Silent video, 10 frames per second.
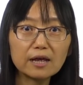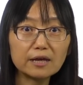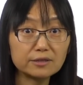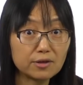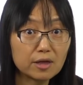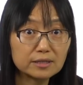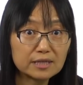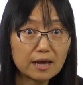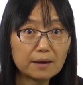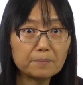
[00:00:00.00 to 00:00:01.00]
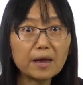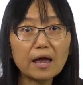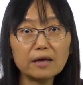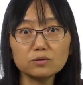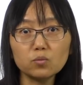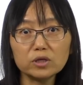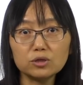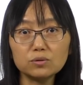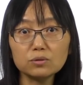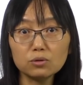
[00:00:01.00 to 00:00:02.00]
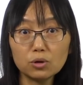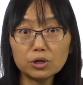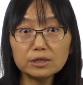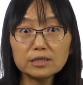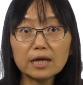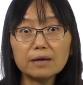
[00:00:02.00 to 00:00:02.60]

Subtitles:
is the same as what you learned